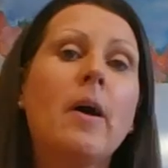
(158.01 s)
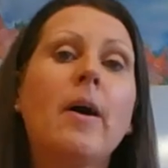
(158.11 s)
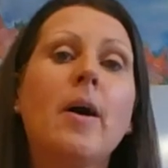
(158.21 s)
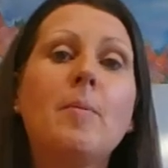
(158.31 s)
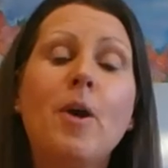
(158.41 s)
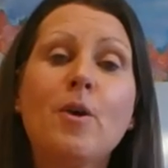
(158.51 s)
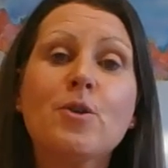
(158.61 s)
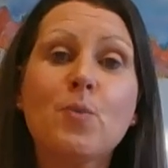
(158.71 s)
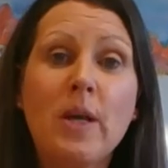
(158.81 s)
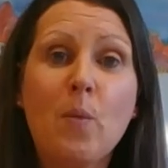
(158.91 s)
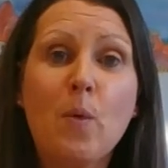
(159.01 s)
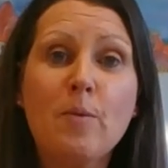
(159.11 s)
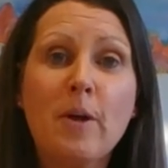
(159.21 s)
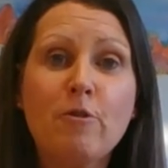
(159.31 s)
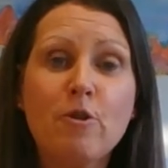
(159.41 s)
last week in one
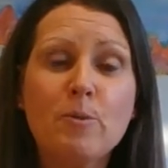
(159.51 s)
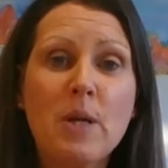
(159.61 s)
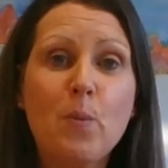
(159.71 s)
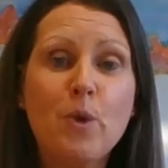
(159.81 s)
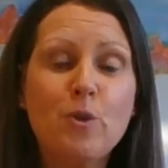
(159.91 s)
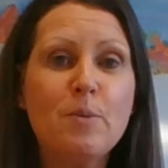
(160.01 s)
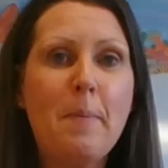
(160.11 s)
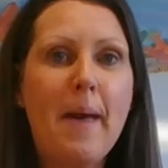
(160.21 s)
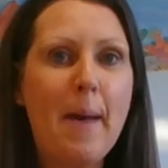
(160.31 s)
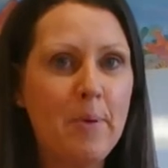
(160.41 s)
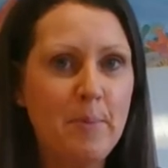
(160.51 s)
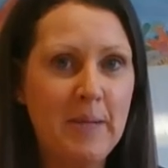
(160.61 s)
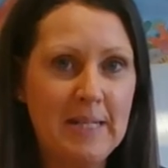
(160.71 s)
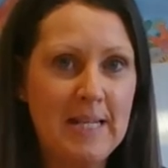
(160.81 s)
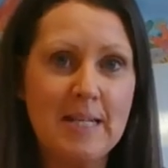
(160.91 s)
of my groups, and we used
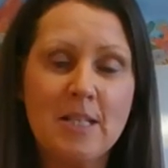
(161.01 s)
peppermint in.